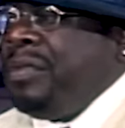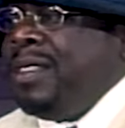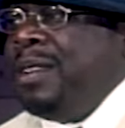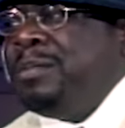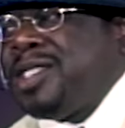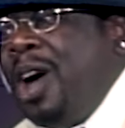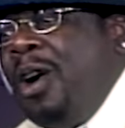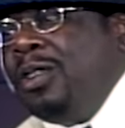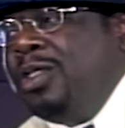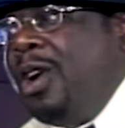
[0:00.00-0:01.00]
Them
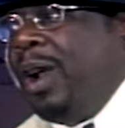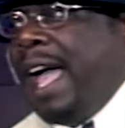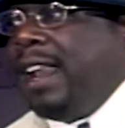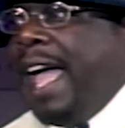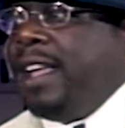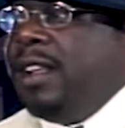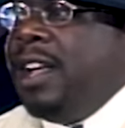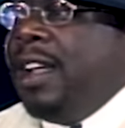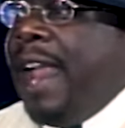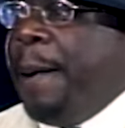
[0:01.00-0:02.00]
songs, you know, like
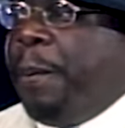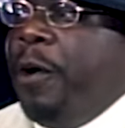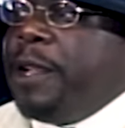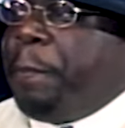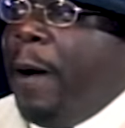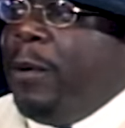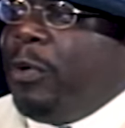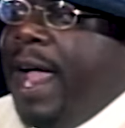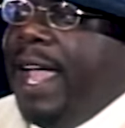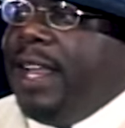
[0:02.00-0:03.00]
Prince, Purple
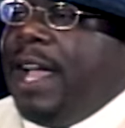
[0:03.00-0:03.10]
Rain.